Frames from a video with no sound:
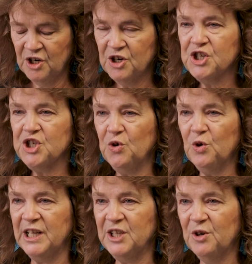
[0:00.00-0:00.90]

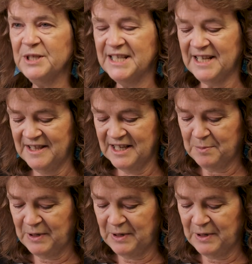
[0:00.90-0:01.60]
surely God is in this